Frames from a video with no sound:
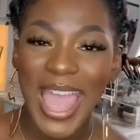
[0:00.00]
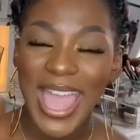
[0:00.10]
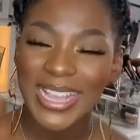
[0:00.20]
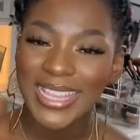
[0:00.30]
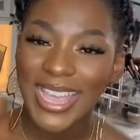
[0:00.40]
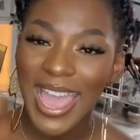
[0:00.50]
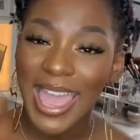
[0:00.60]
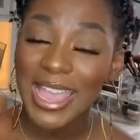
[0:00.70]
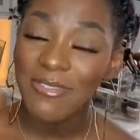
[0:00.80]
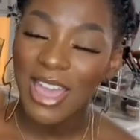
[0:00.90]
And
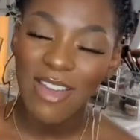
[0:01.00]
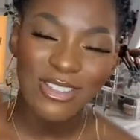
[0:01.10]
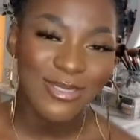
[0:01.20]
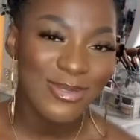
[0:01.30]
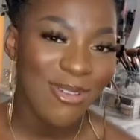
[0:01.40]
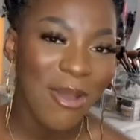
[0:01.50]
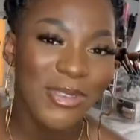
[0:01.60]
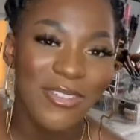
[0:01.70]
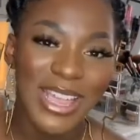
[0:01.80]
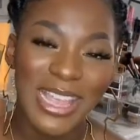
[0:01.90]
yeah, if you haven't
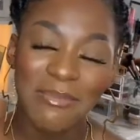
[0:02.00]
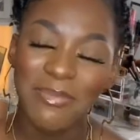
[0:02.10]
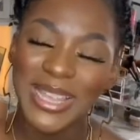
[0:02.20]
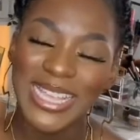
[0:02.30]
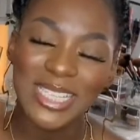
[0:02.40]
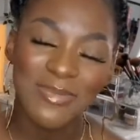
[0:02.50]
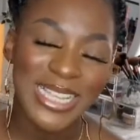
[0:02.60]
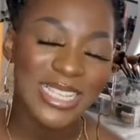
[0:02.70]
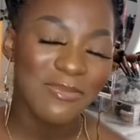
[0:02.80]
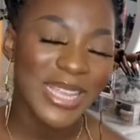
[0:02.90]
subscribed already, then please
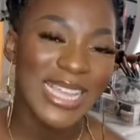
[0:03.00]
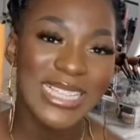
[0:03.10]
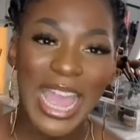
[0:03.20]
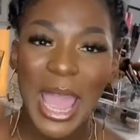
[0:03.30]
please please